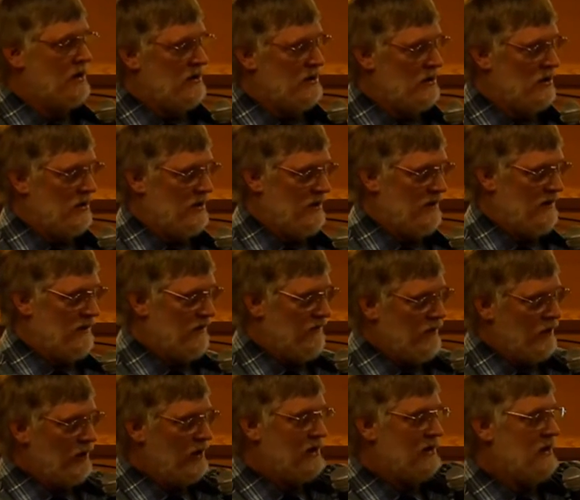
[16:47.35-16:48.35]
you know, if
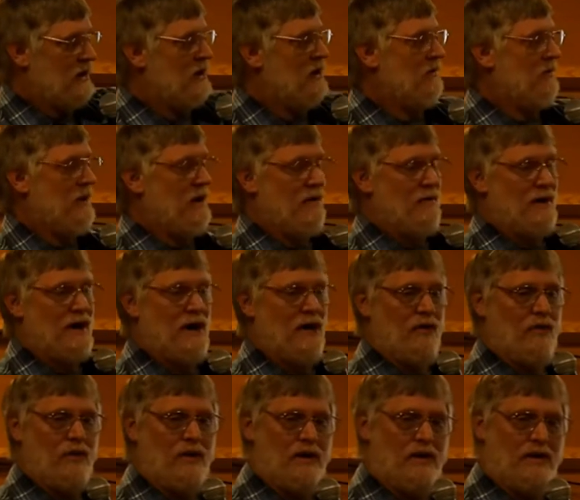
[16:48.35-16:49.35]
you look at the European
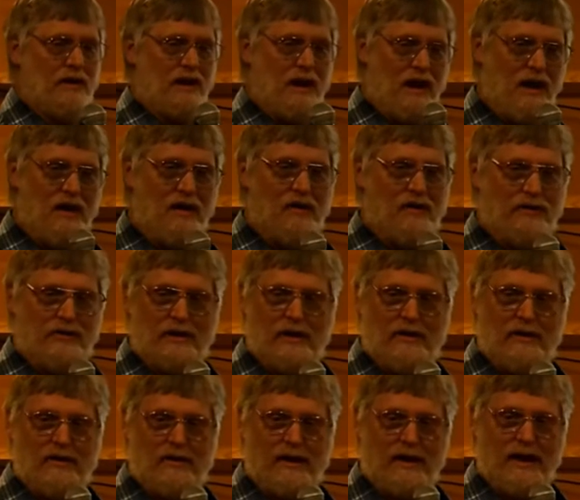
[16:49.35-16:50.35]
model where the king owned
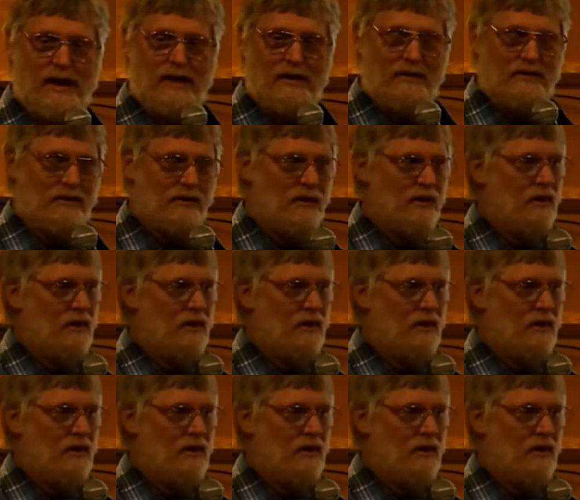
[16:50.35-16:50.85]
all the lands